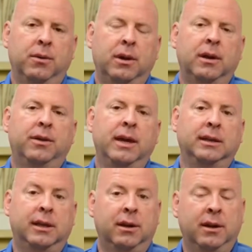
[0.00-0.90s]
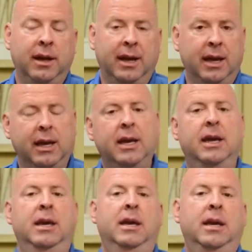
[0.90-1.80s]
one of the things that
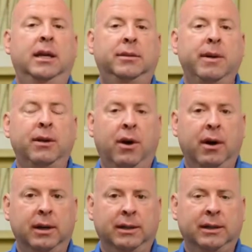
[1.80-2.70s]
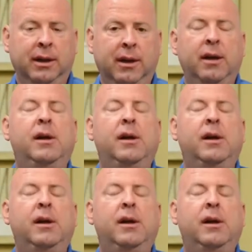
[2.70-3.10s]
hits me the hardest,